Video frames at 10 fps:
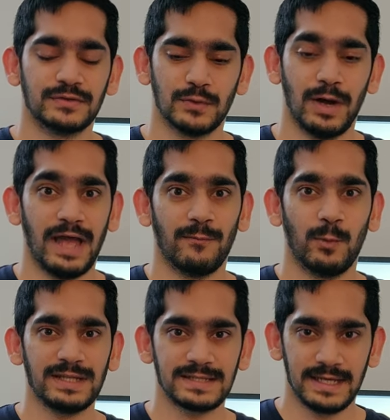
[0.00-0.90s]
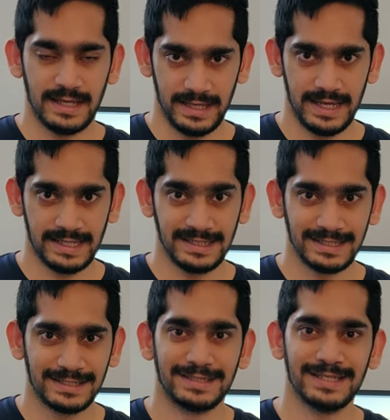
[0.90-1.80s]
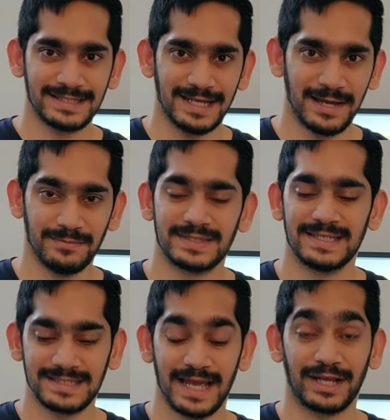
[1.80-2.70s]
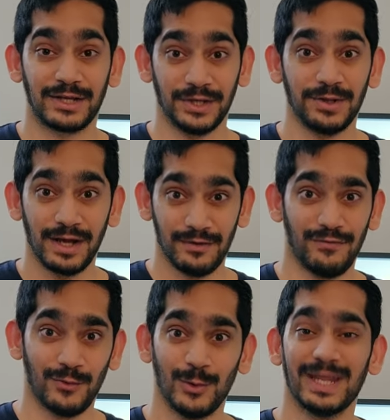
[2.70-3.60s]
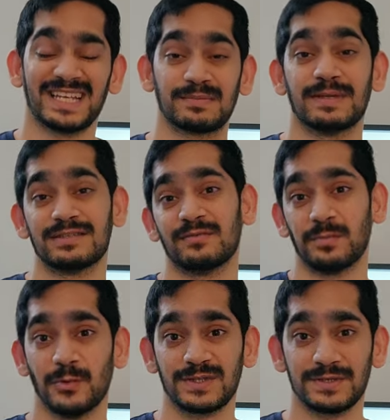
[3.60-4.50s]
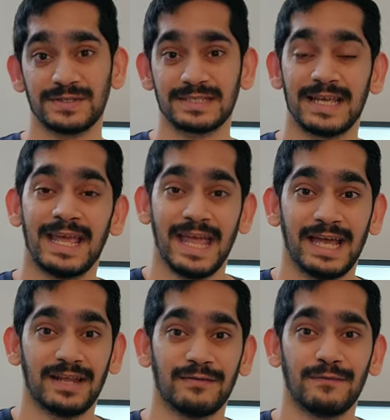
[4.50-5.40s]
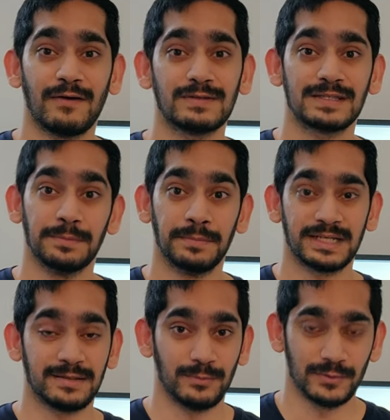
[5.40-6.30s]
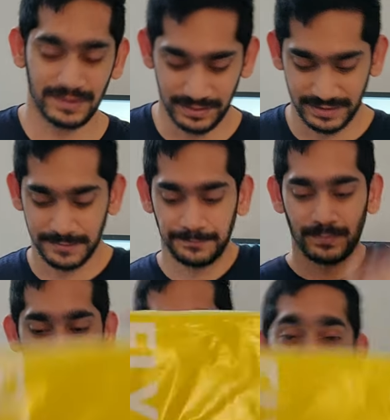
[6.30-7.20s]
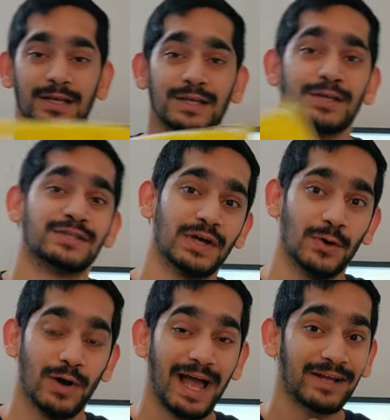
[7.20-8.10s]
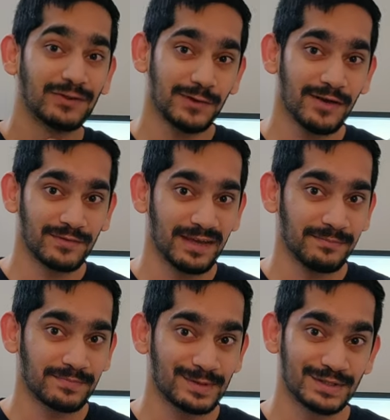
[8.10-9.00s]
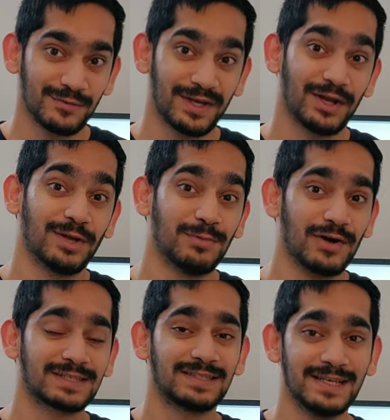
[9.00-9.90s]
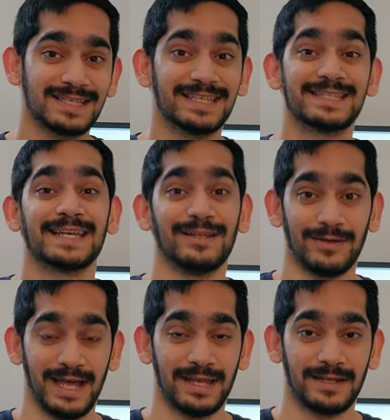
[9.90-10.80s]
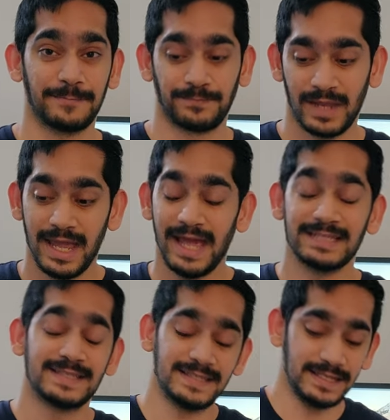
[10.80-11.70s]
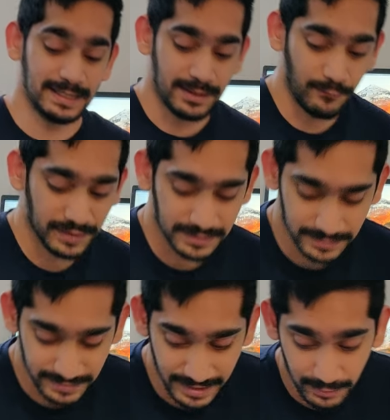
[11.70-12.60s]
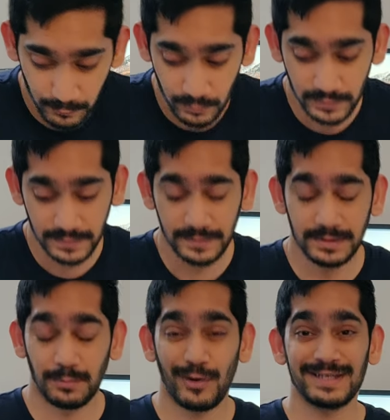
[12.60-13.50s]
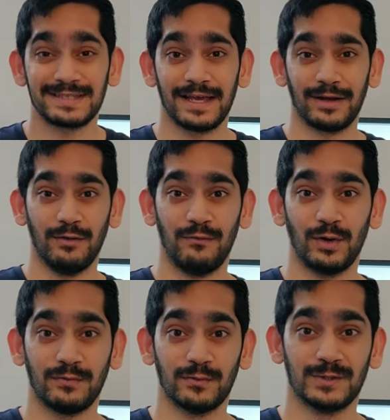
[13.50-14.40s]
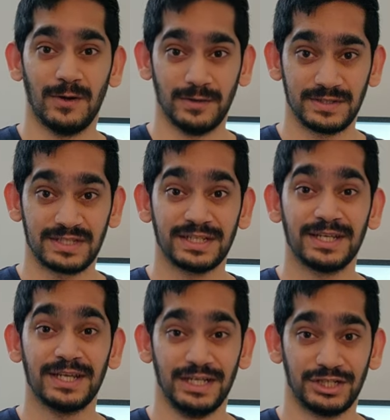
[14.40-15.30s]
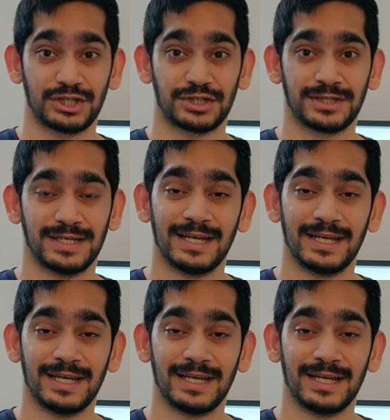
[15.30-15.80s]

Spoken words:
So I went ahead this time, since I could afford expensive posters, and I found some metal posters. So I got 3 of them, so we're gonna unbox this and take a look at it and see whether they are worth the price tag of $44 each.